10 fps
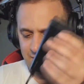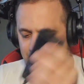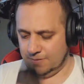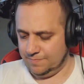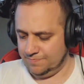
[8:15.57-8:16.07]

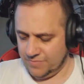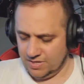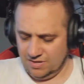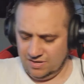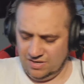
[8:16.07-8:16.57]
You
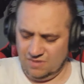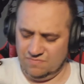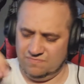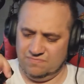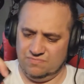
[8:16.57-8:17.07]

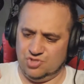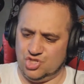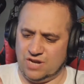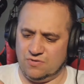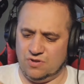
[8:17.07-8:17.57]
know,
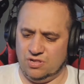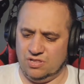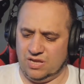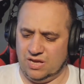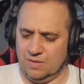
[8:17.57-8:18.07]

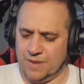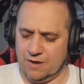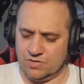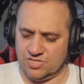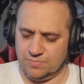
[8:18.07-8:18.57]
general
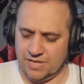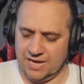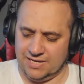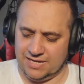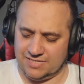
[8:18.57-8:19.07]
power
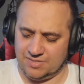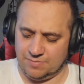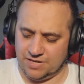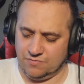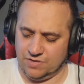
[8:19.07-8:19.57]
supply, not
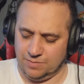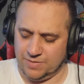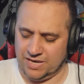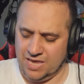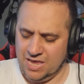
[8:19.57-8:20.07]
something really
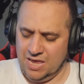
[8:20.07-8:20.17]
big.